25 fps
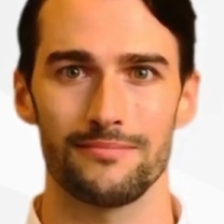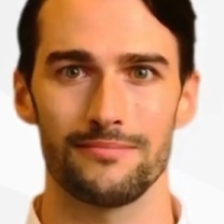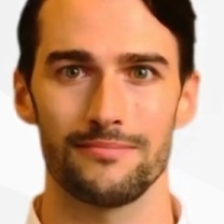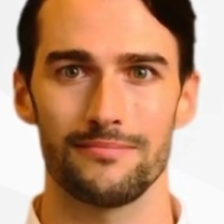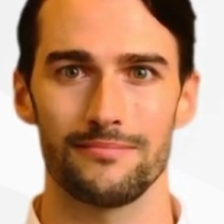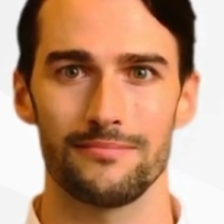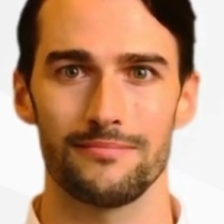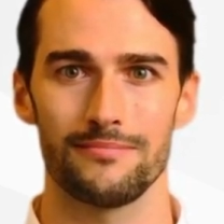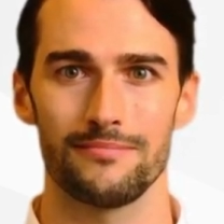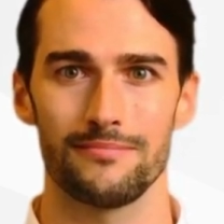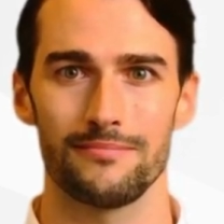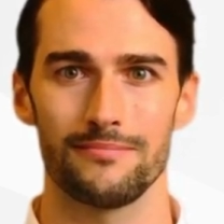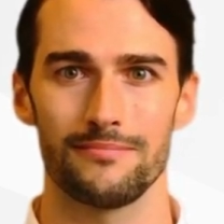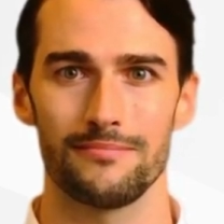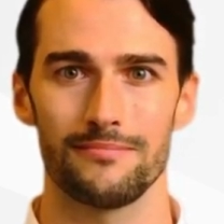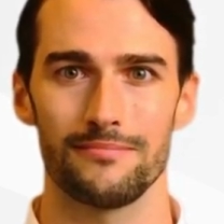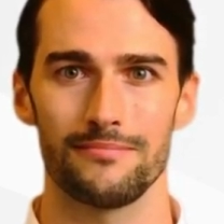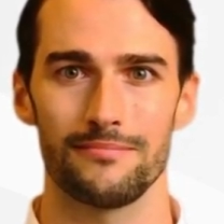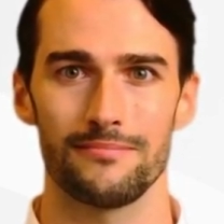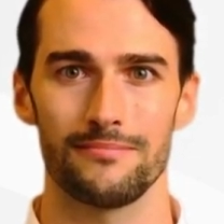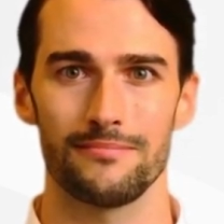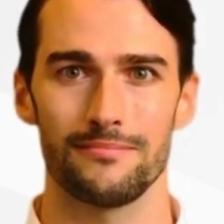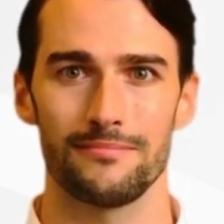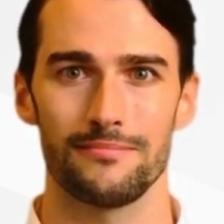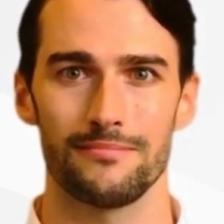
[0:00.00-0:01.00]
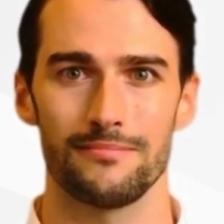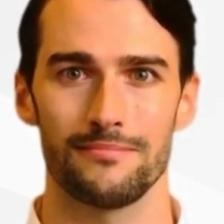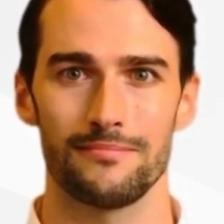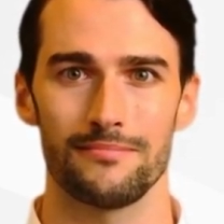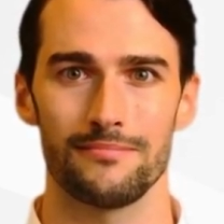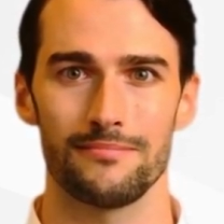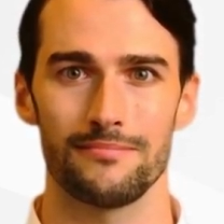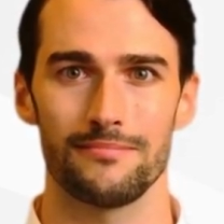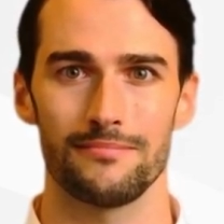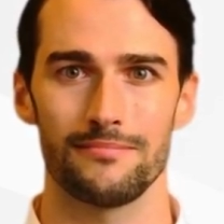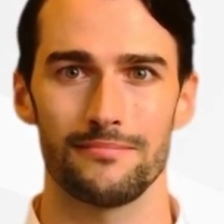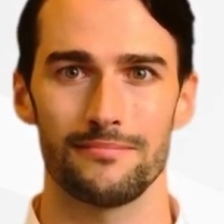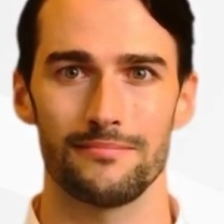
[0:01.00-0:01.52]

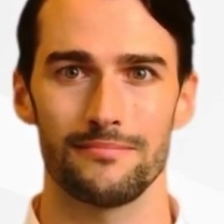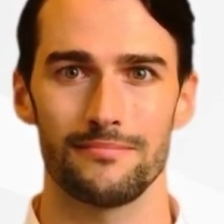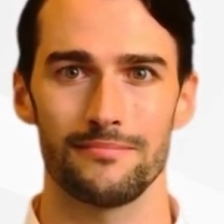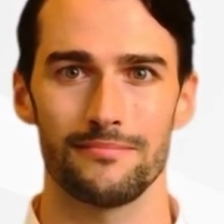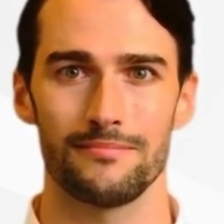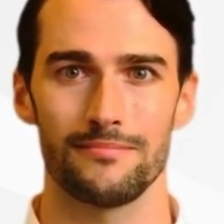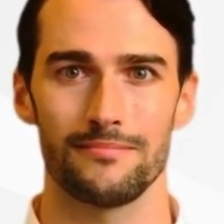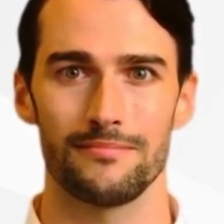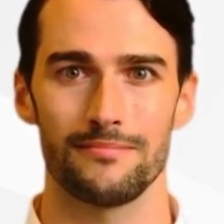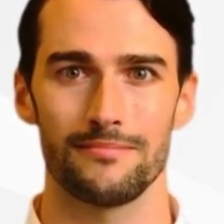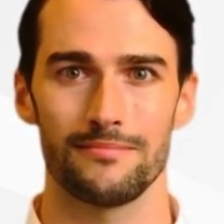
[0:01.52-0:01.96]
(no one is talking)